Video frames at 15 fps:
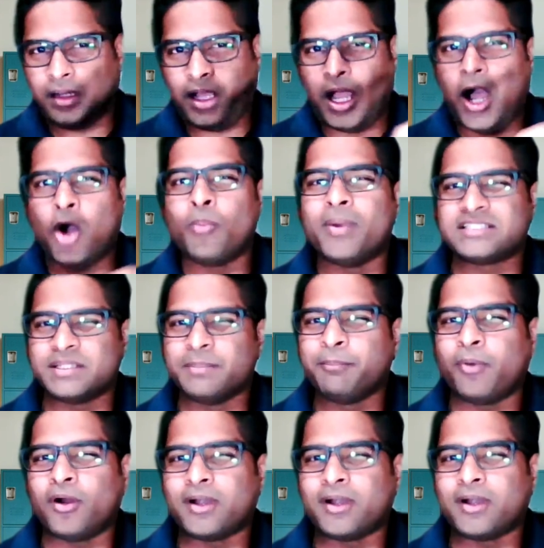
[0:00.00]
how much
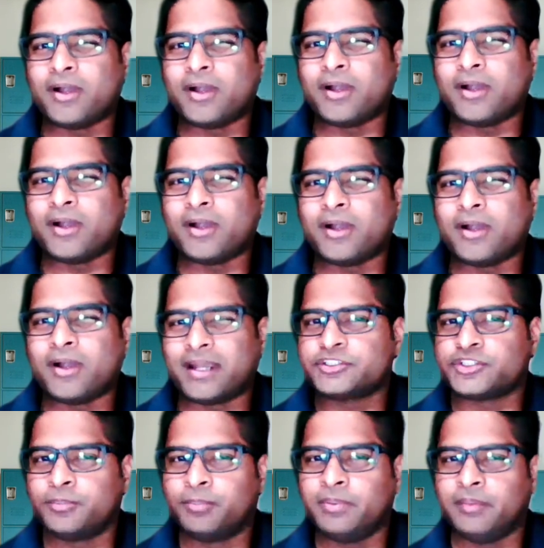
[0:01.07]
important these metrics
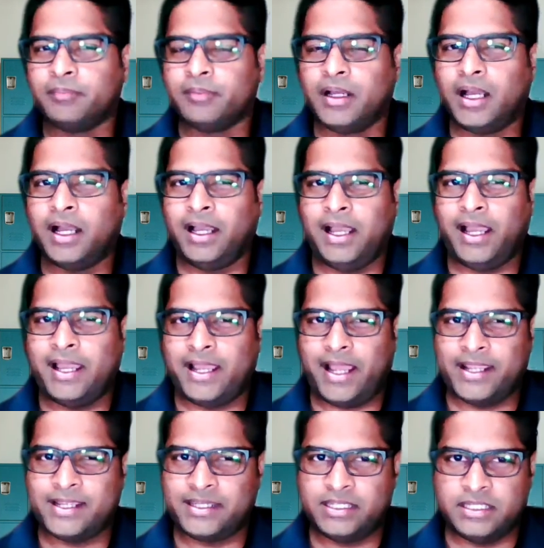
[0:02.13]
should
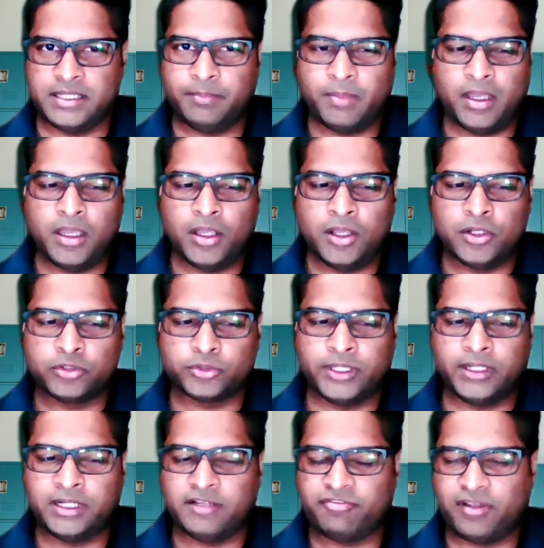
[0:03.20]
I keep
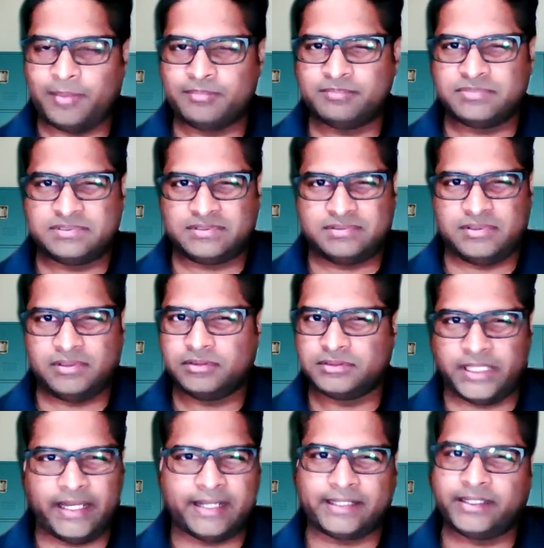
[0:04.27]
if I'm
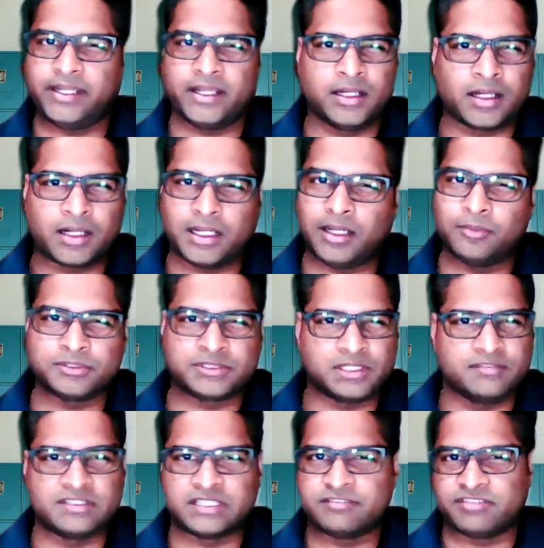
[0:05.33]
selecting a cloud
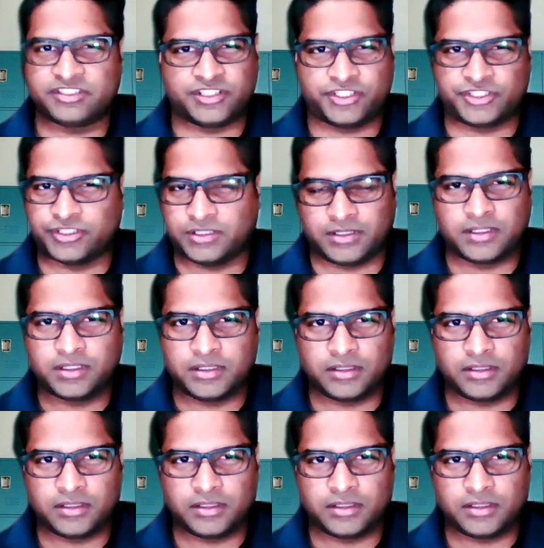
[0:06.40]
service infrastructure.